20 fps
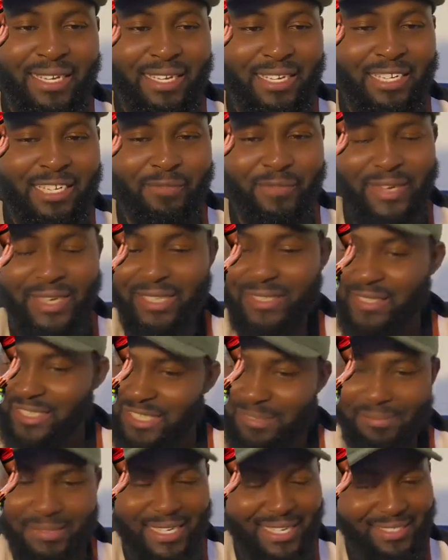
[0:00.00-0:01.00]
In fact, the
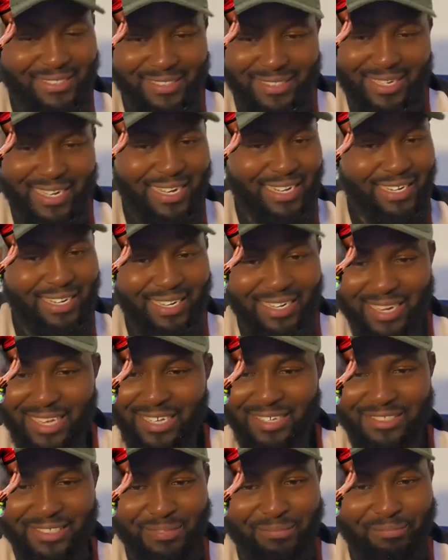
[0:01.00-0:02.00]
team that Al
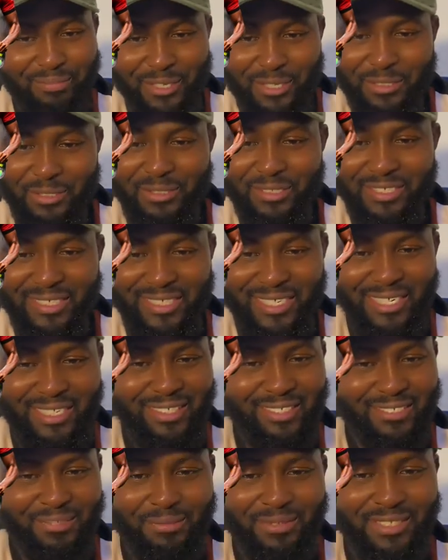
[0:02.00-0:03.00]
Hilal they build,
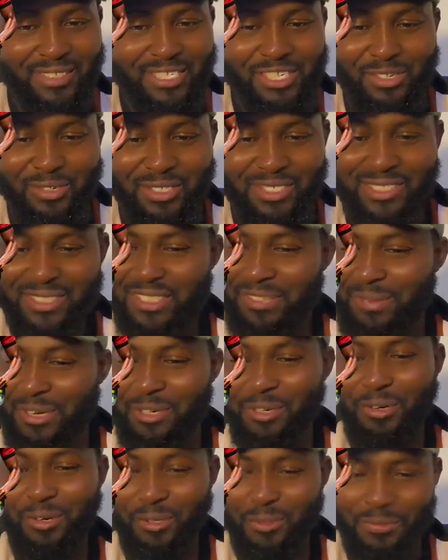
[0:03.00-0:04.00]
Charlie, is a serious team. I
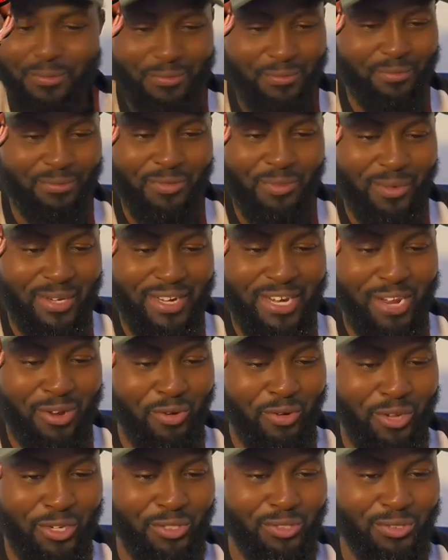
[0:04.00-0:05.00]
don't know where they are
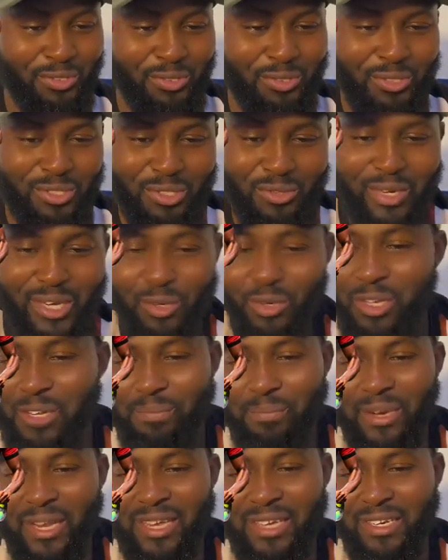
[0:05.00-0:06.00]
going to. You are
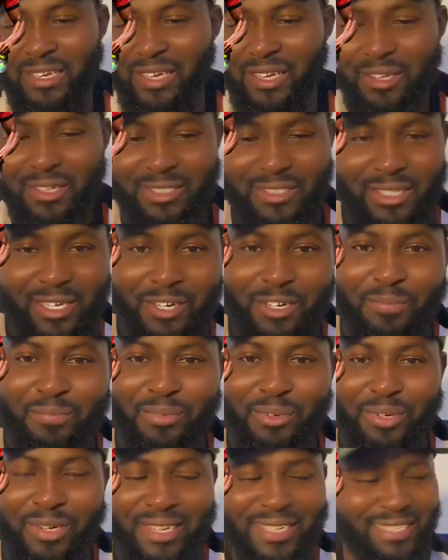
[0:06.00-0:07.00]
only playing the Saudi
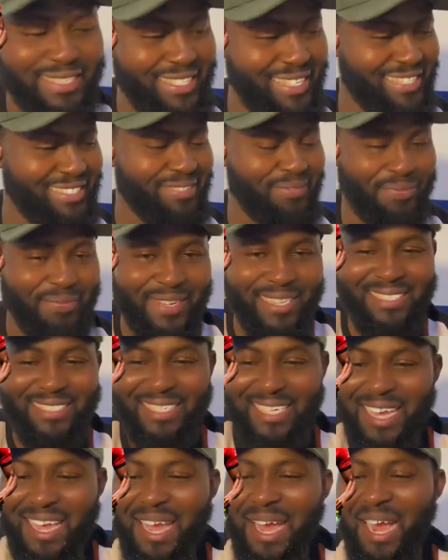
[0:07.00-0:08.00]
Pro League. In fact,
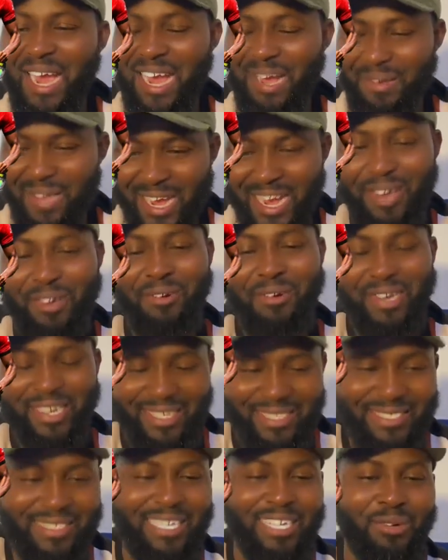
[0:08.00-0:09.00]
I know, I
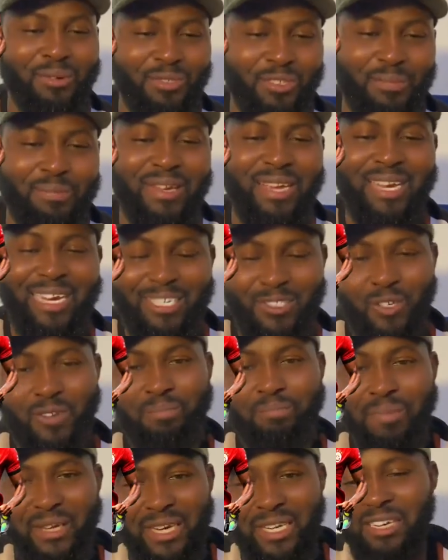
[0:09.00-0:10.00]
understand they want to make it as
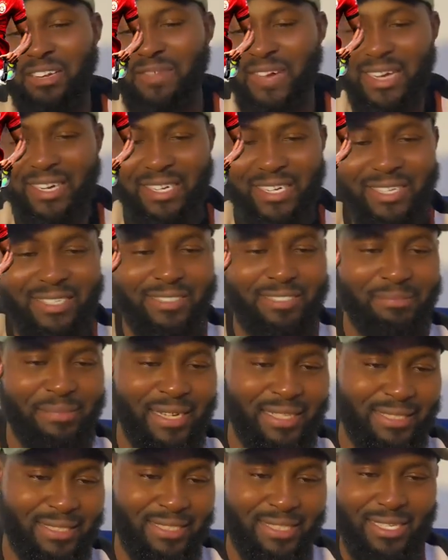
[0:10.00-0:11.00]
competitive as it is,
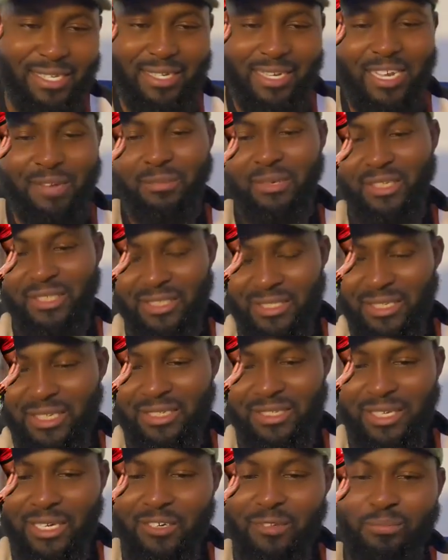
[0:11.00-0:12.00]
but yeah, come on, it's still
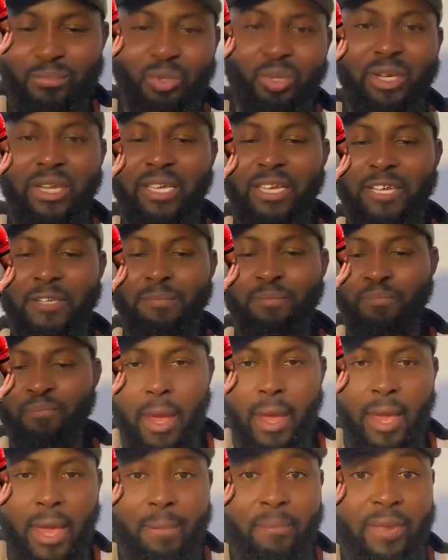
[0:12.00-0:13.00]
the Saudi Pro League.
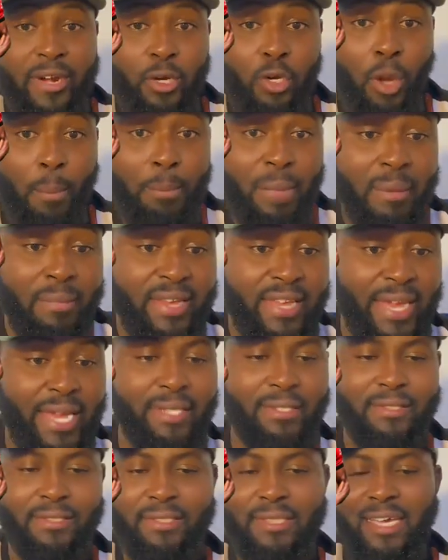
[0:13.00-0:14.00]
Emre
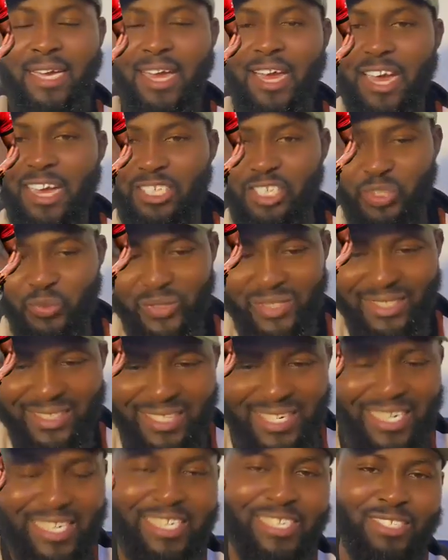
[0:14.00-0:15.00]
Aubameyang has
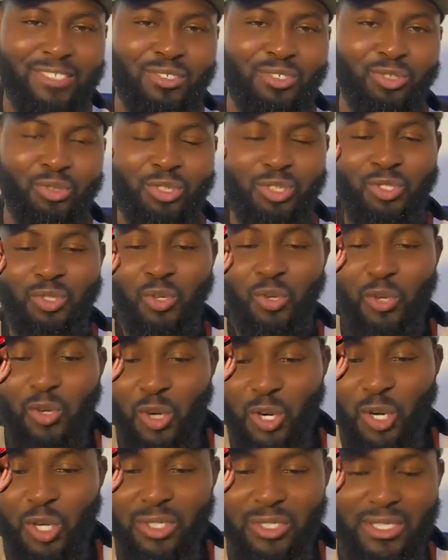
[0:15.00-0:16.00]
returned to his
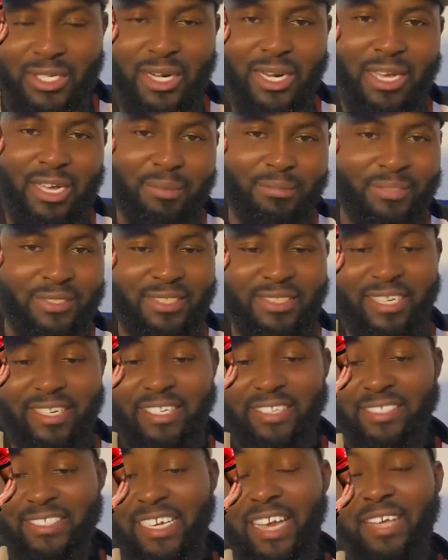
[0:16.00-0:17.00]
old club, Saint
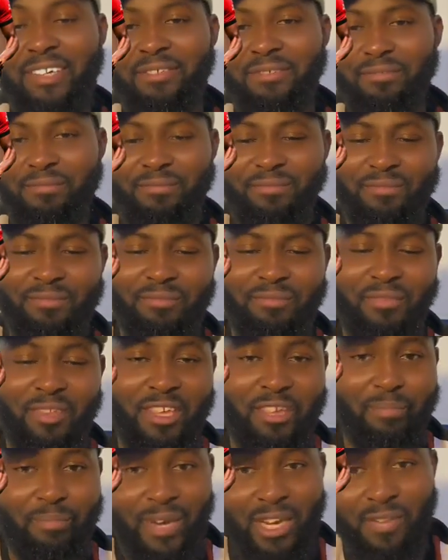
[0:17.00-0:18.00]
Etienne.
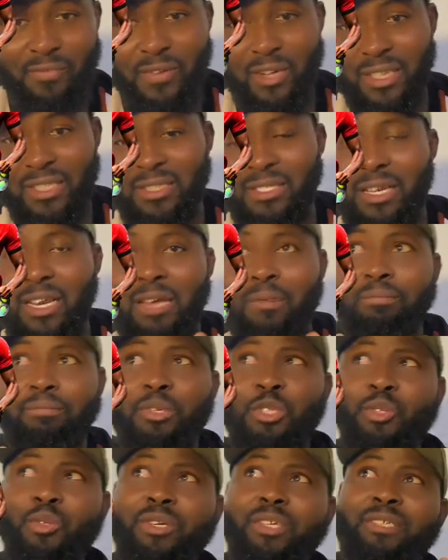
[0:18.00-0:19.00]
He played for this club
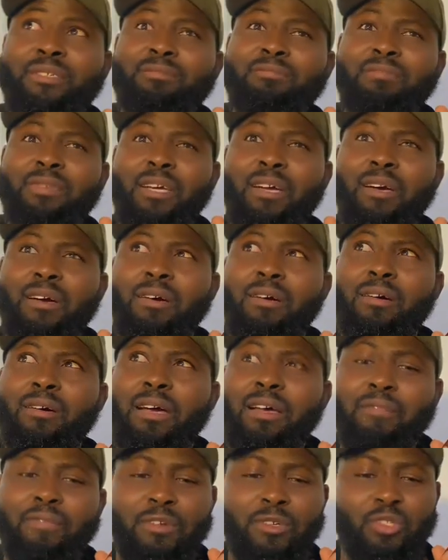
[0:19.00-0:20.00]
between,
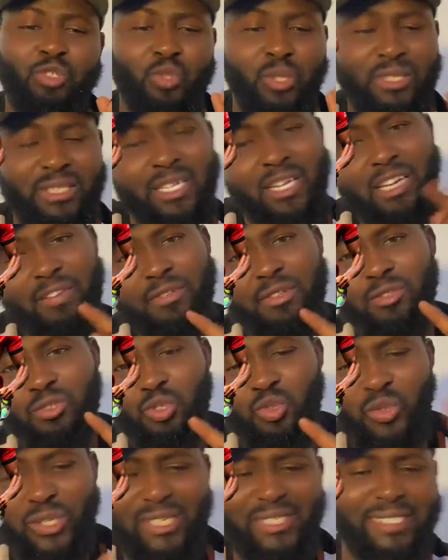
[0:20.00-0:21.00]
I think, 2011 to
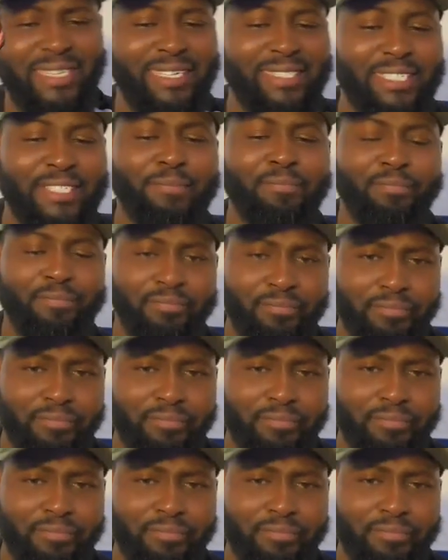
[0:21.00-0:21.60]
2013.